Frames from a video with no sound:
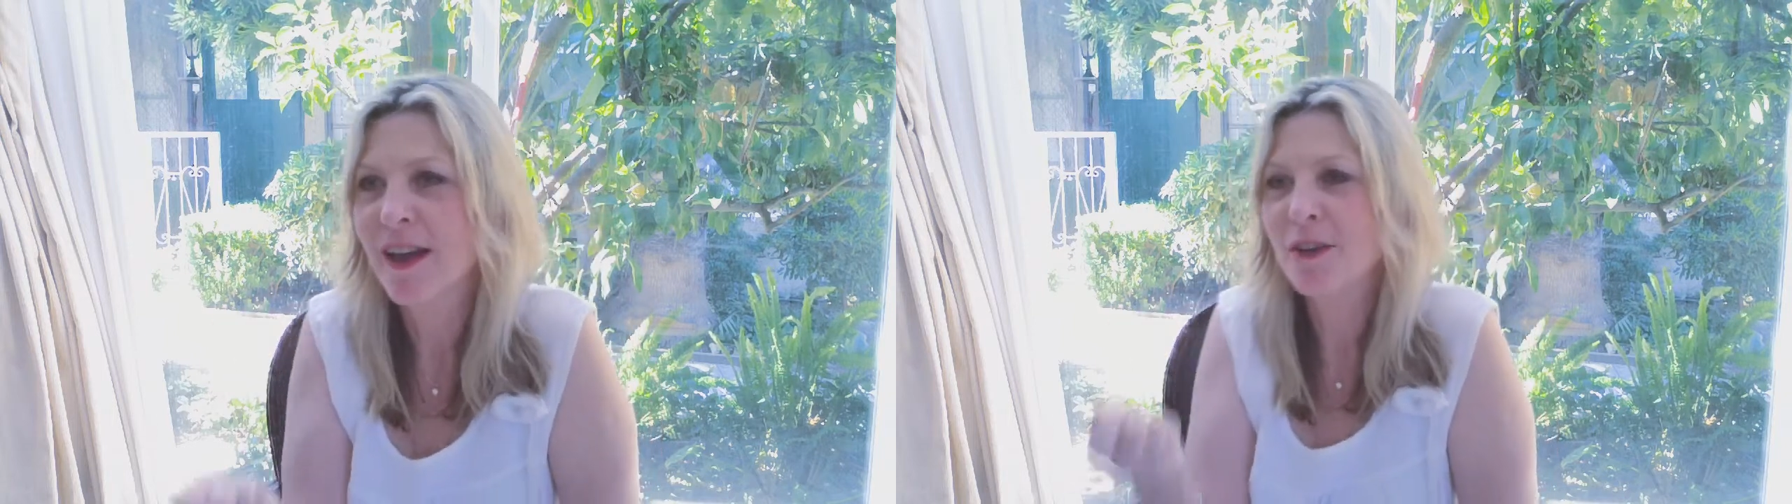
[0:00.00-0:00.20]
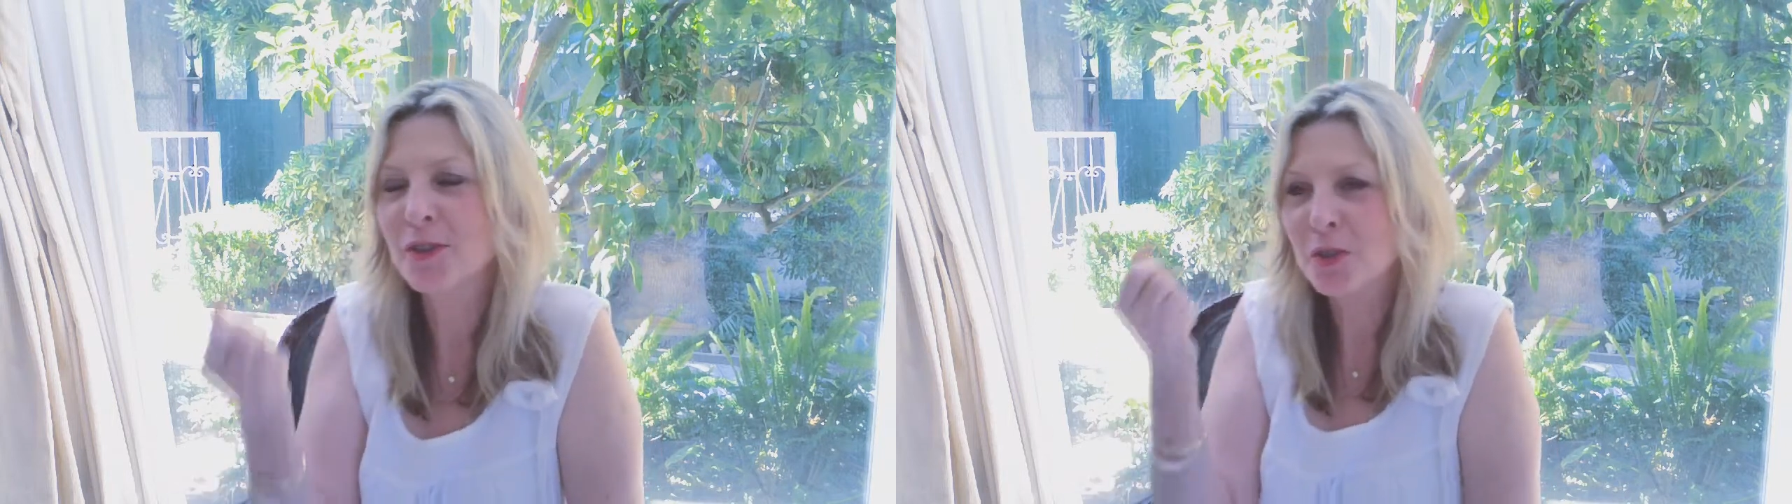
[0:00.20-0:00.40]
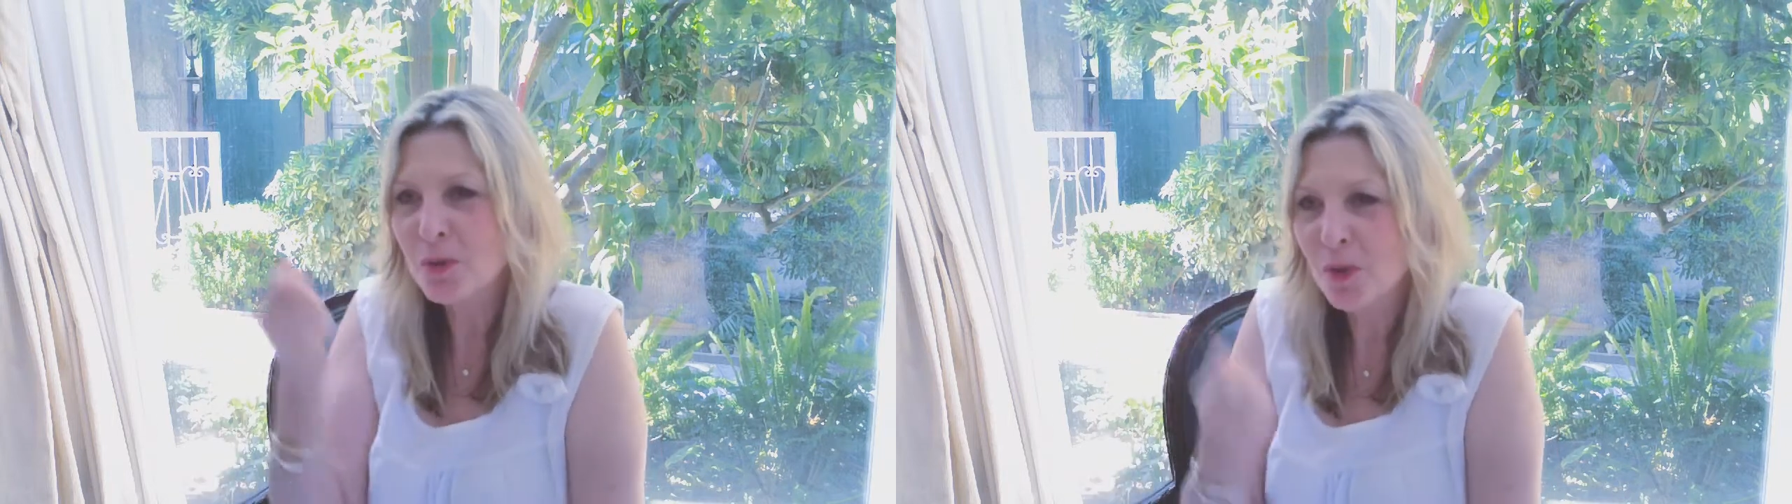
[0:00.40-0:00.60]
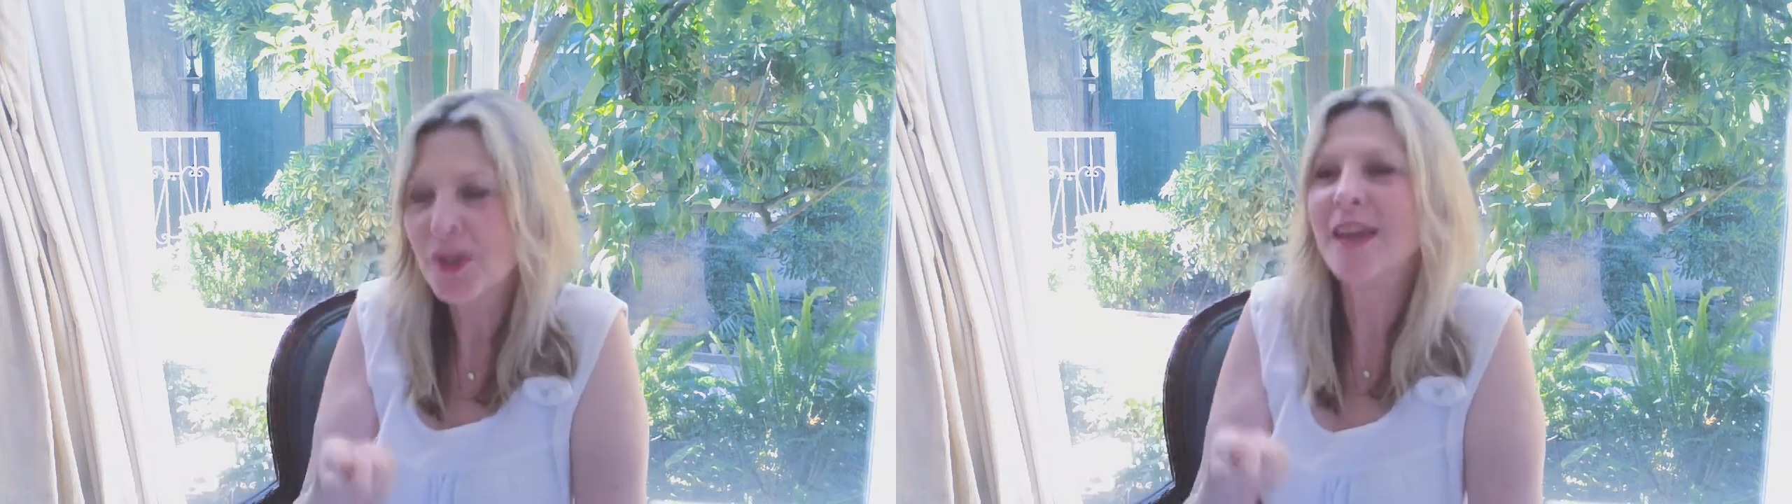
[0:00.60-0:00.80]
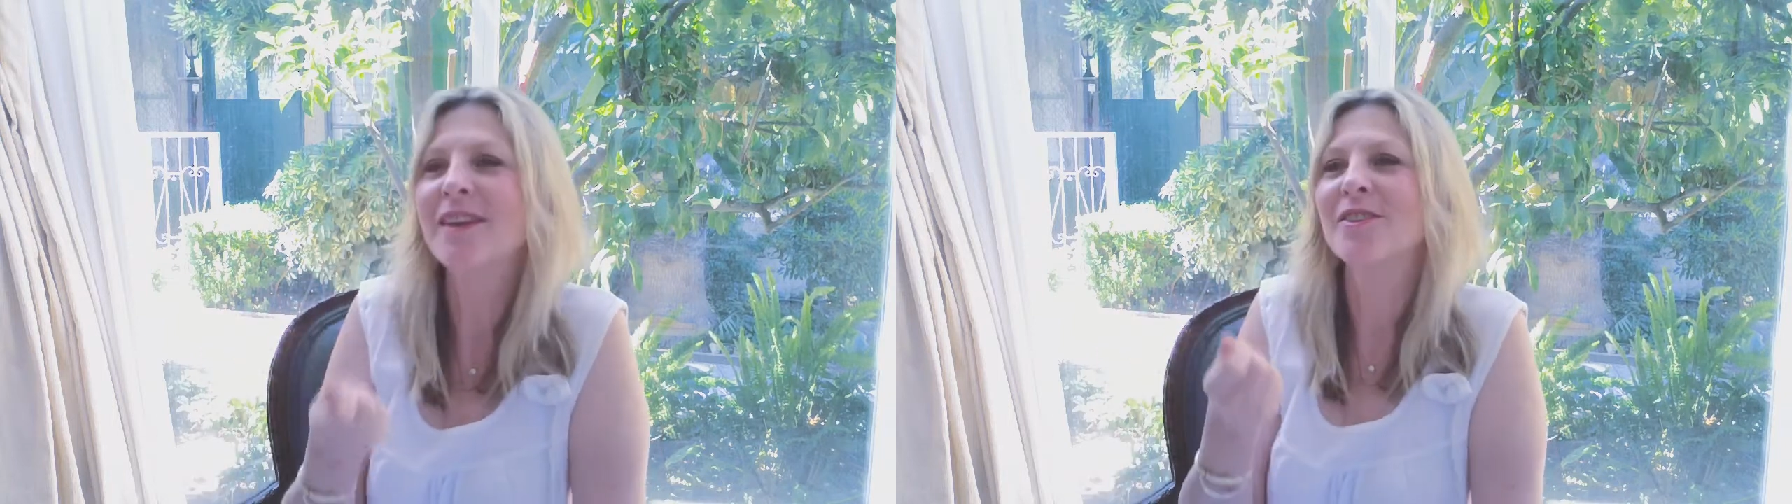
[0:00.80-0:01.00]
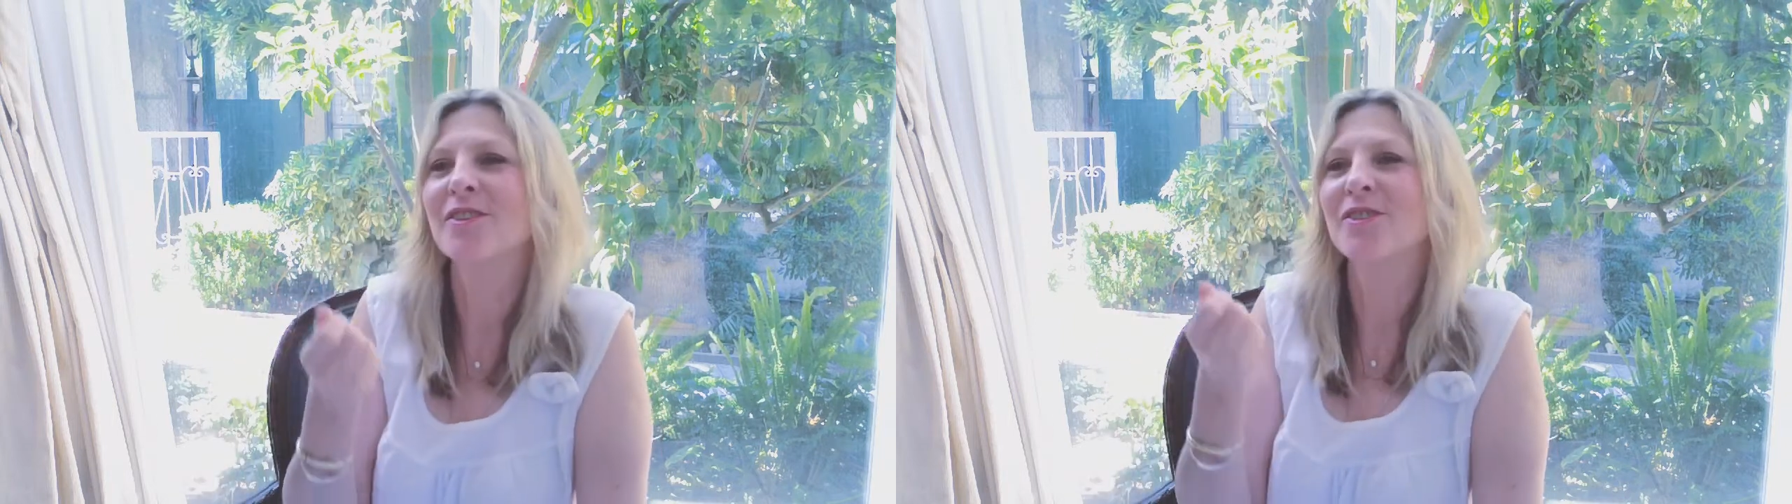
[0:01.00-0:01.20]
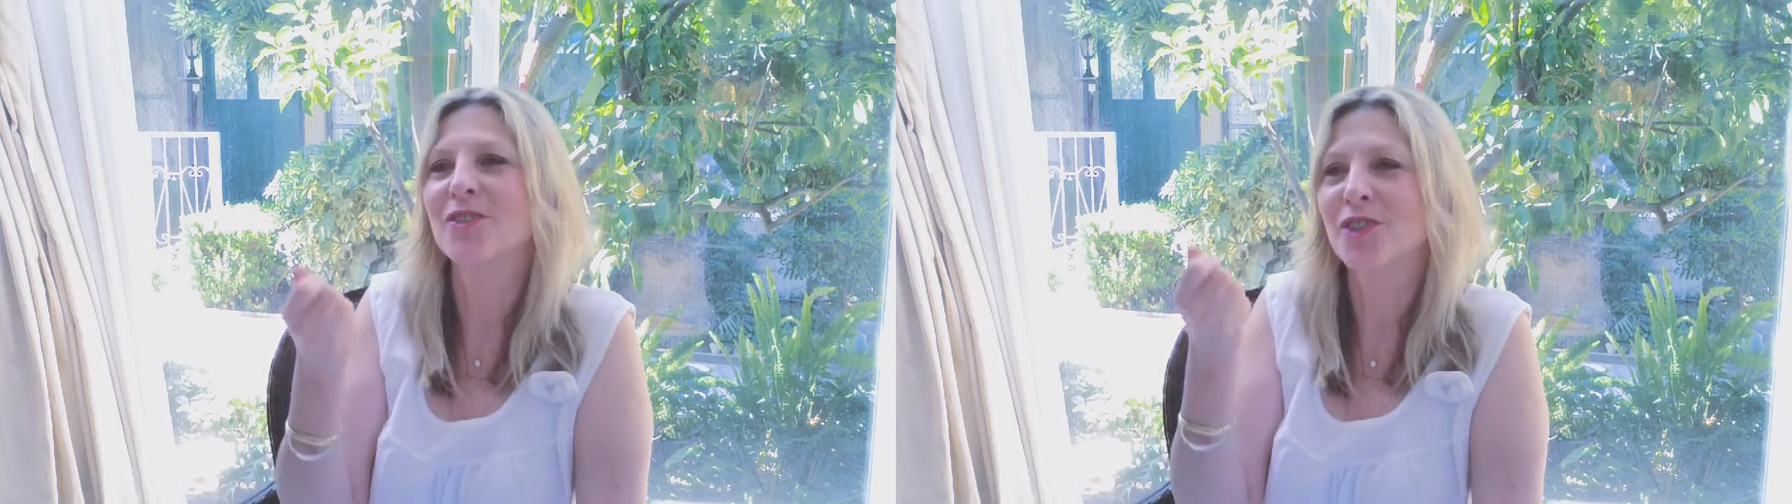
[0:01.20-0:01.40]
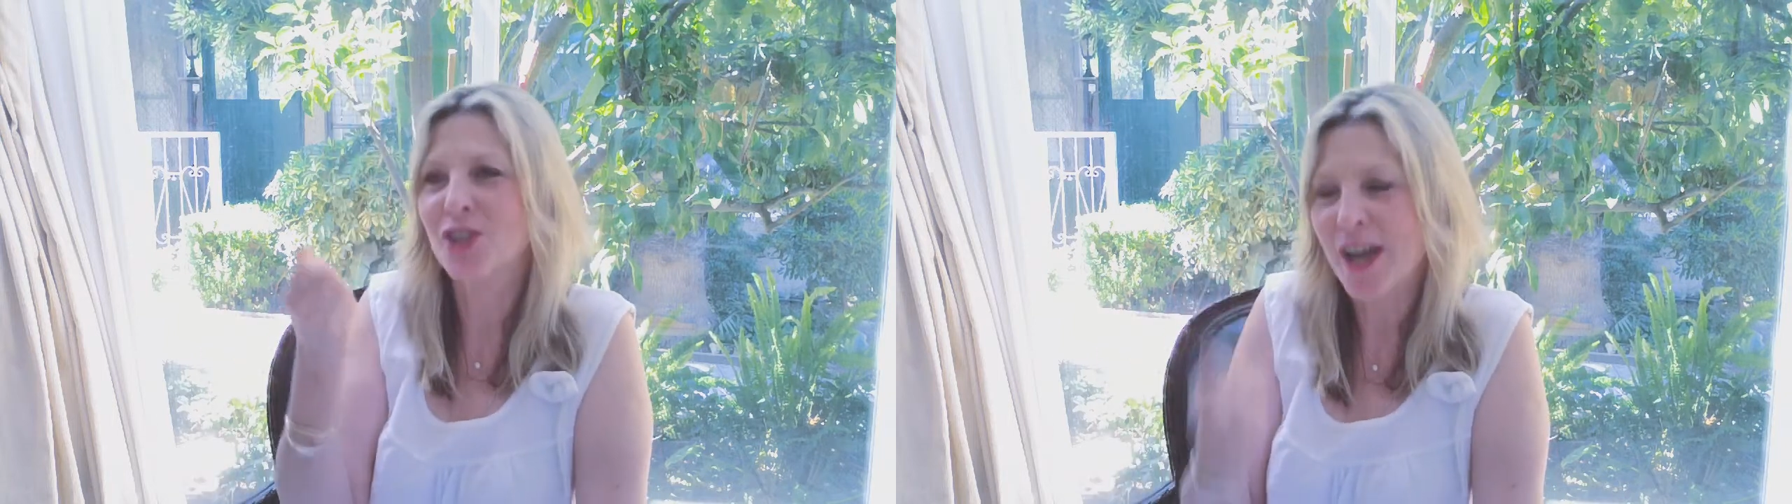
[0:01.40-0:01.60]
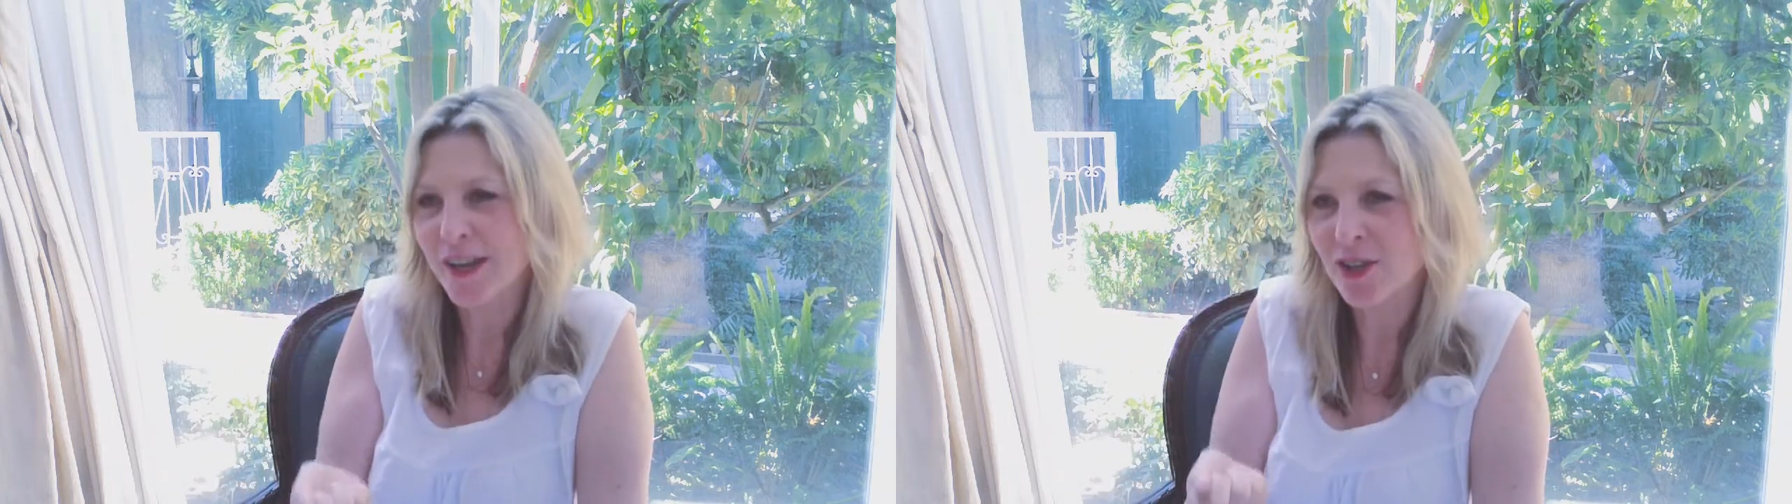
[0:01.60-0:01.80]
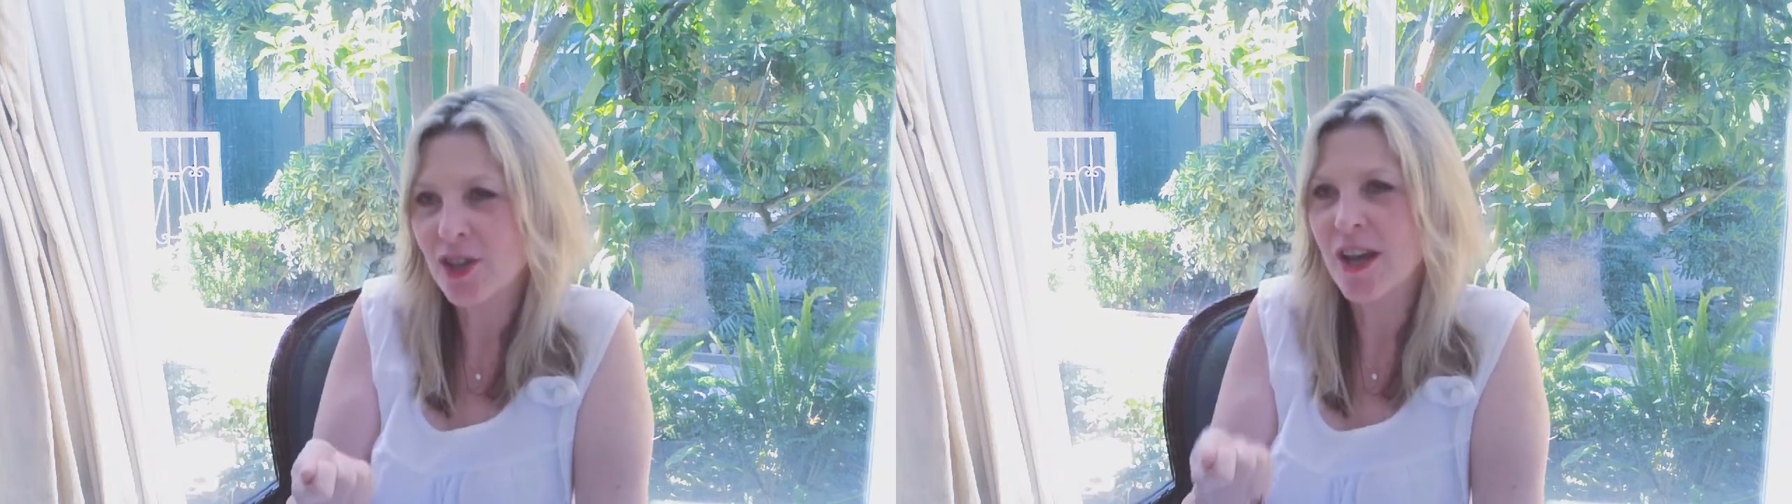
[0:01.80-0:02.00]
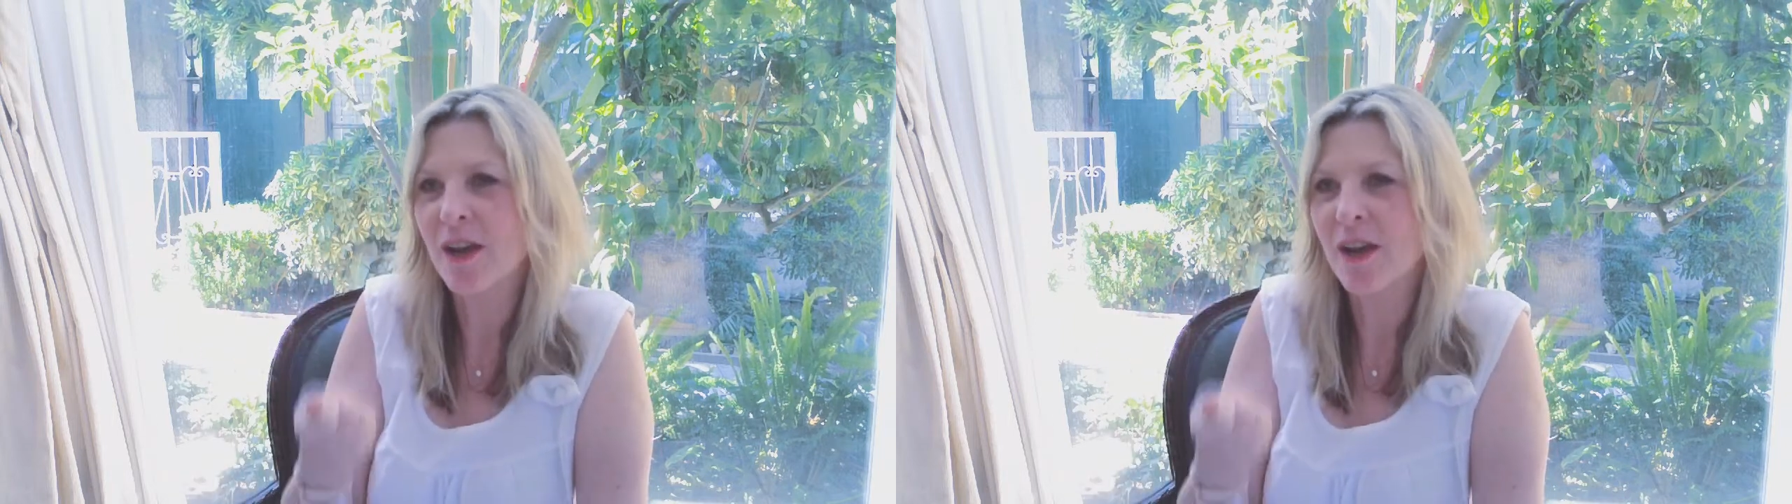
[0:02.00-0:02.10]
I was looking to judge.